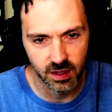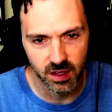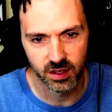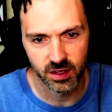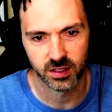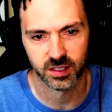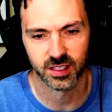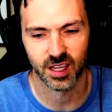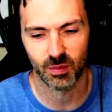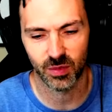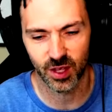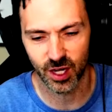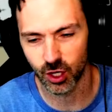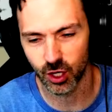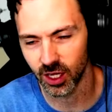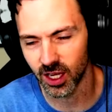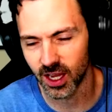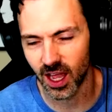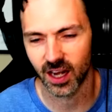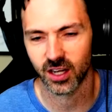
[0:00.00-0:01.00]
something you
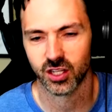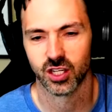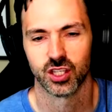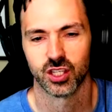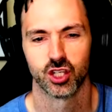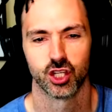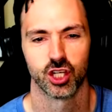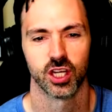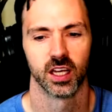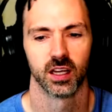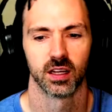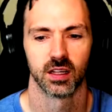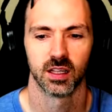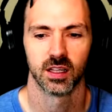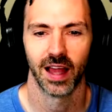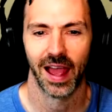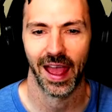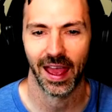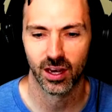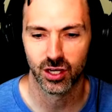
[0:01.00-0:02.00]
can kind of just chill
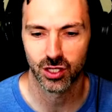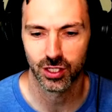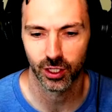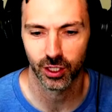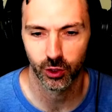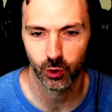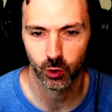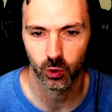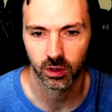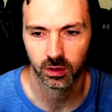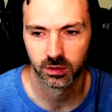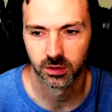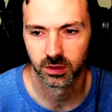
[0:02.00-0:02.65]
and do.